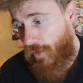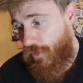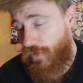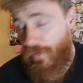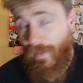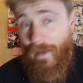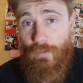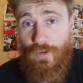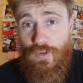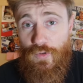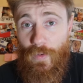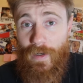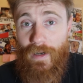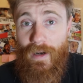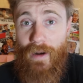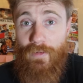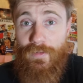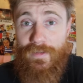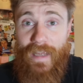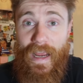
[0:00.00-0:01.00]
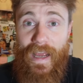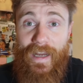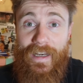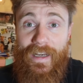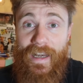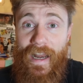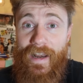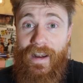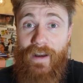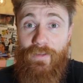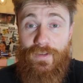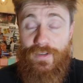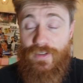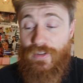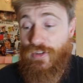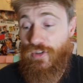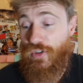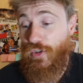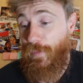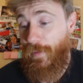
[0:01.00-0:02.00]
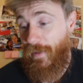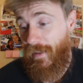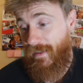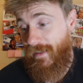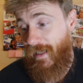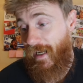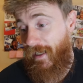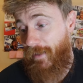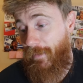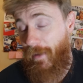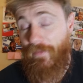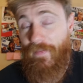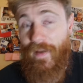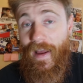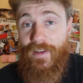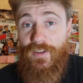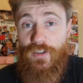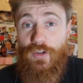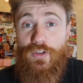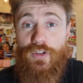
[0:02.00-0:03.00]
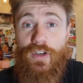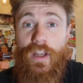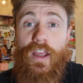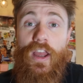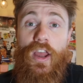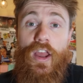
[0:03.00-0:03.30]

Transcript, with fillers: So that was where I was headed, and I was super excited about that. So